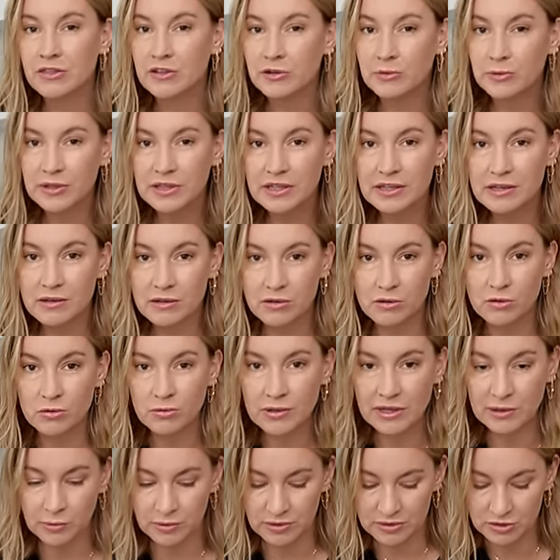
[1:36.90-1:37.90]
They're really cute,
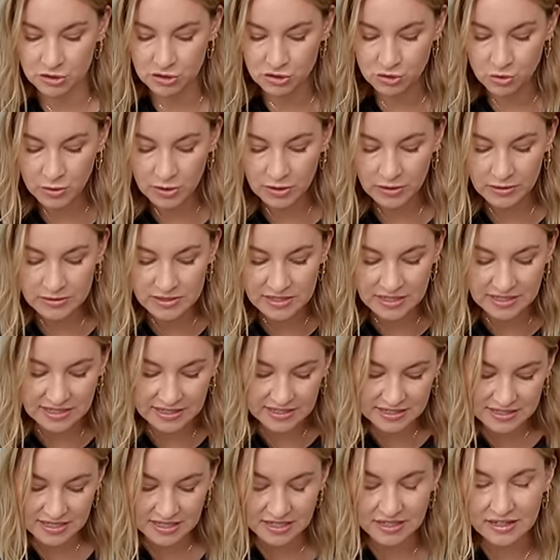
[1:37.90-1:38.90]
like with shorts and
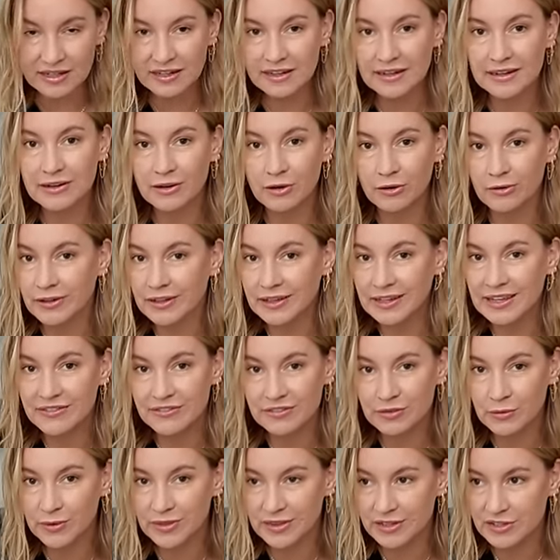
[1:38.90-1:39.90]
a tee or like
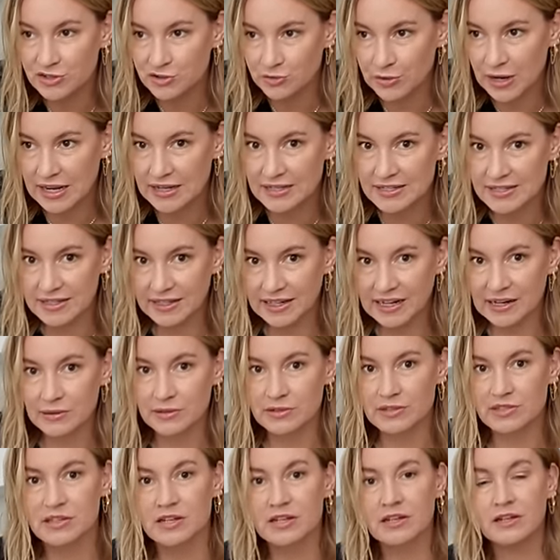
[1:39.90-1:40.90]
even with a dress, like I
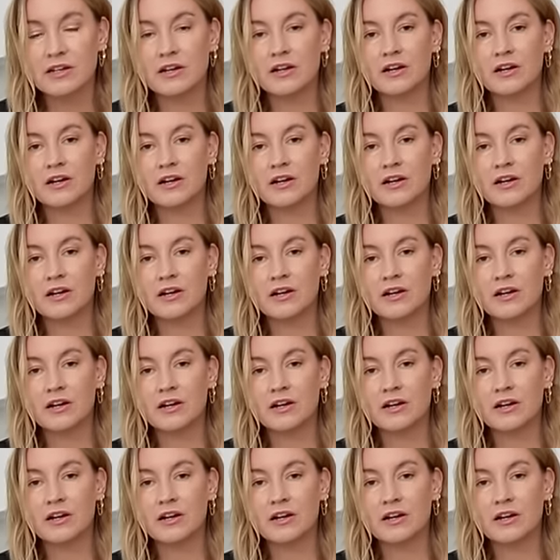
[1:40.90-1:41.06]
was